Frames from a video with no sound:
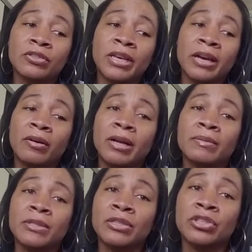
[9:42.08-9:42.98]
Gail
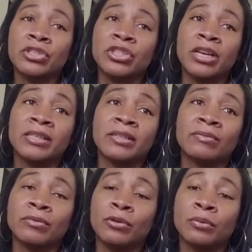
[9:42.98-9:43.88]
comes into
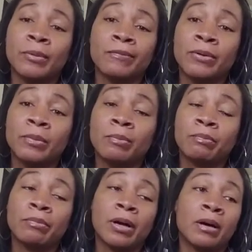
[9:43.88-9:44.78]
Jason's room.
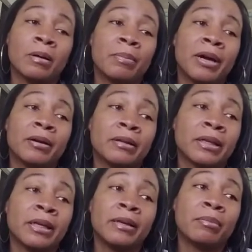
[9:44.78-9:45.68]

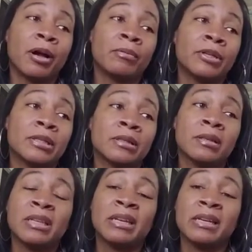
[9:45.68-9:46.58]
Apparently, he probably is
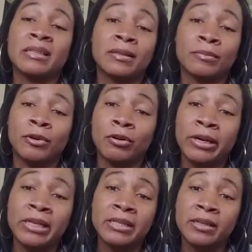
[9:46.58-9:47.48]
looking at some
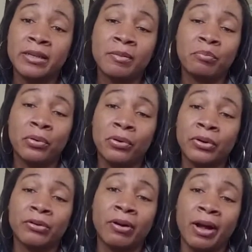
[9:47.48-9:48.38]
crazy
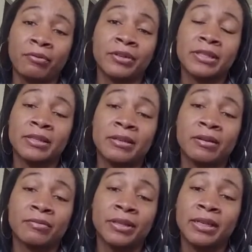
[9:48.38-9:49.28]
pornographic
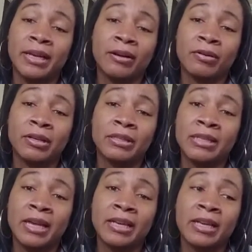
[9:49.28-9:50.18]
stuff, and Gail couldn't
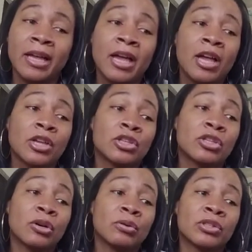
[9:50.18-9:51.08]
take it.
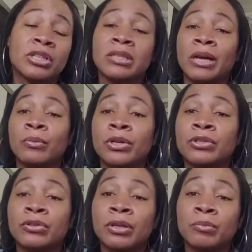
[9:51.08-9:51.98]
So she's like, where's
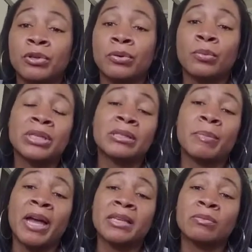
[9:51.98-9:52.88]
your computer? What's the
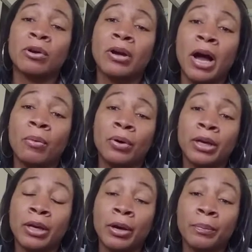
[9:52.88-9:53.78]
password? I want
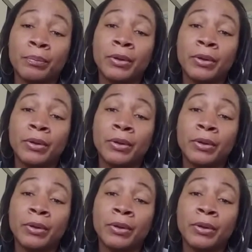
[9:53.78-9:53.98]
to know.